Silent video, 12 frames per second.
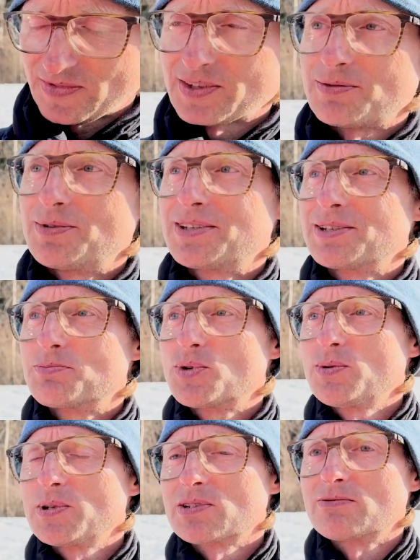the
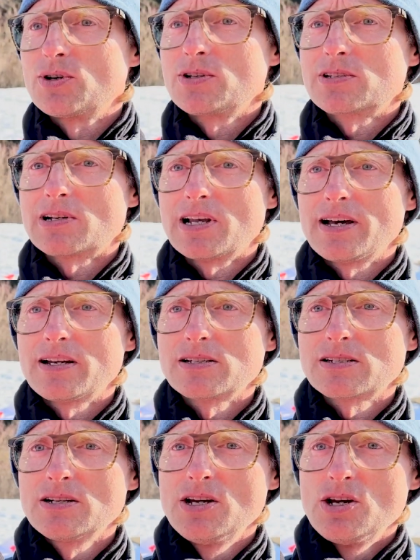previous Volt
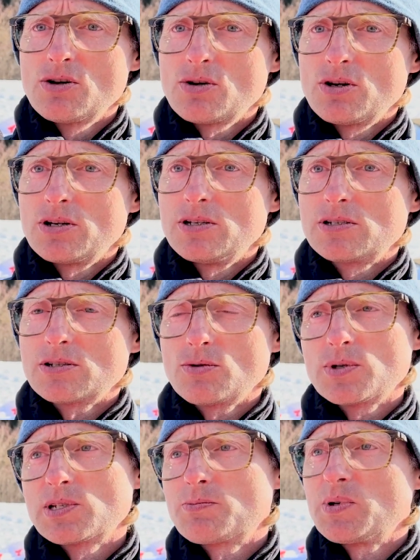gliders, it's
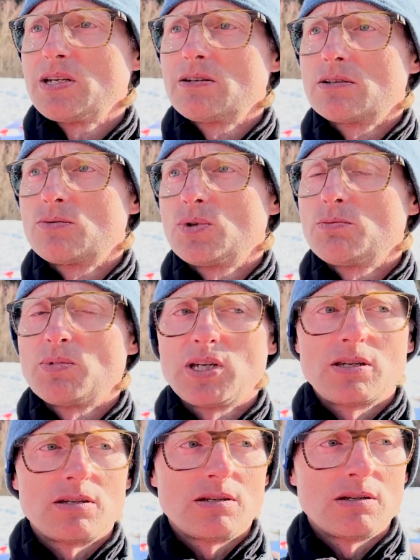always been that we're
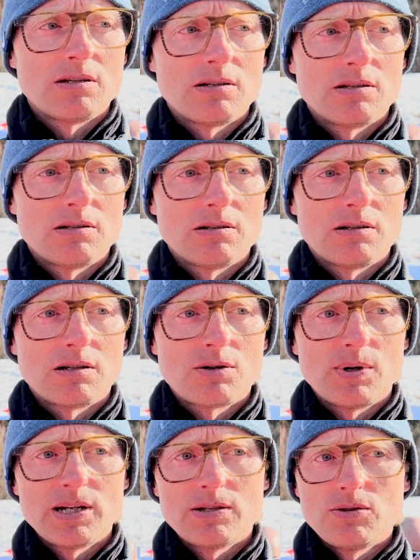making
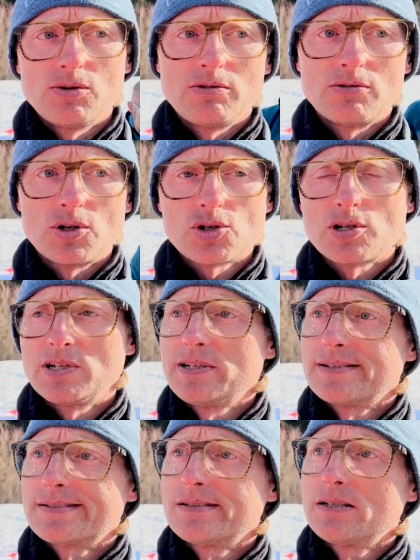quite a universal
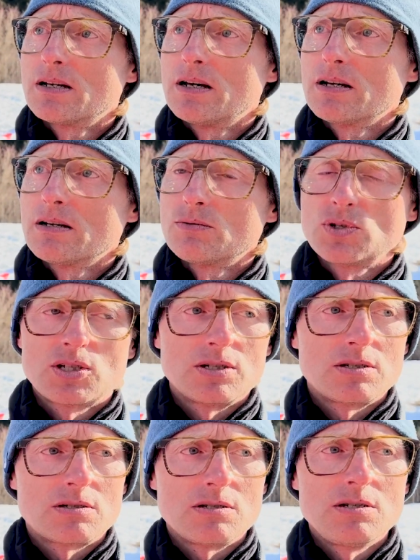ENC glider, which
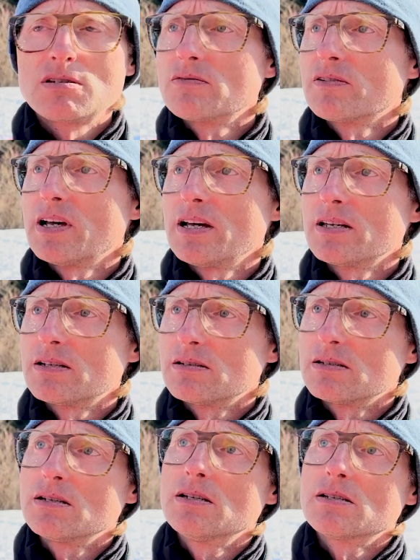is easy flying in
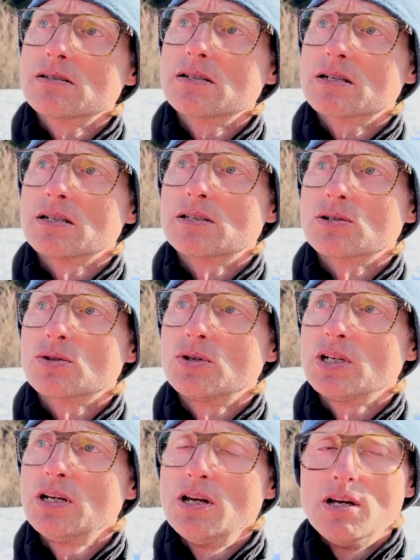the ENC
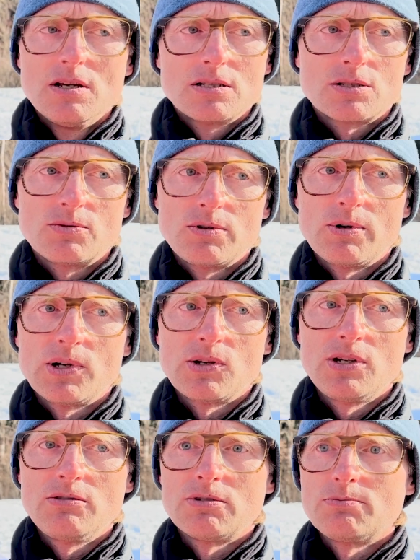category. So we were
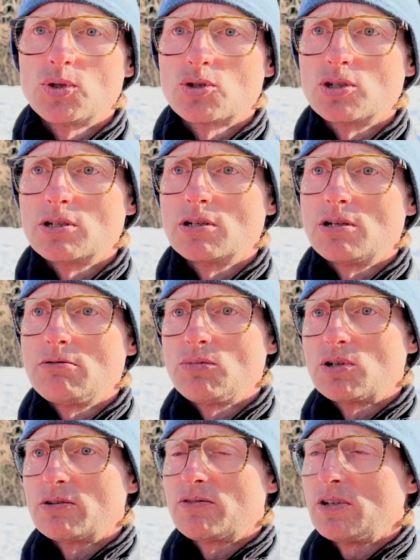not even pushing the
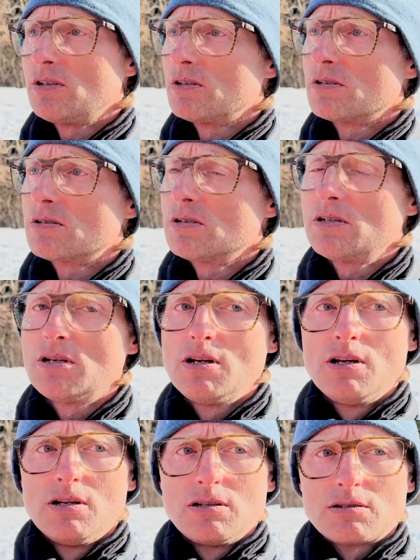limit of the ENC.
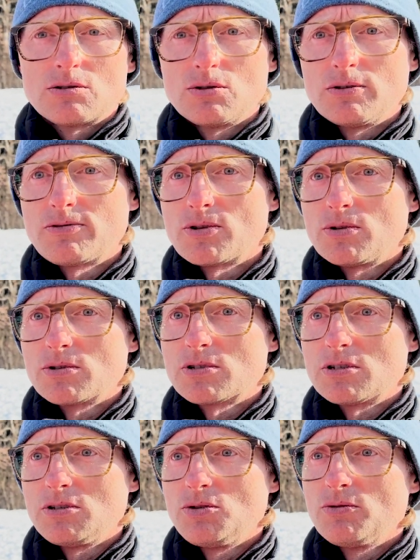So of course
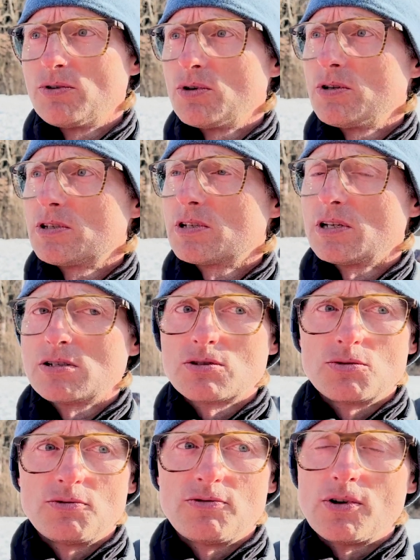the new Volt has
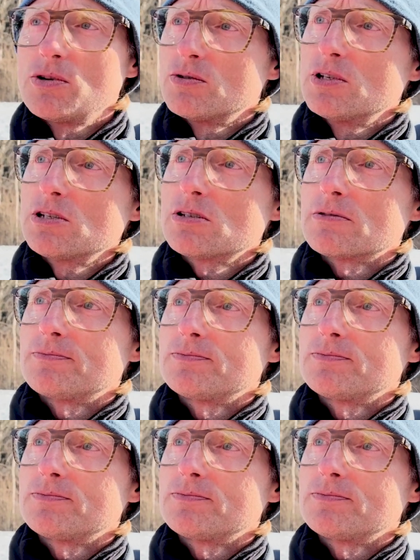to follow this.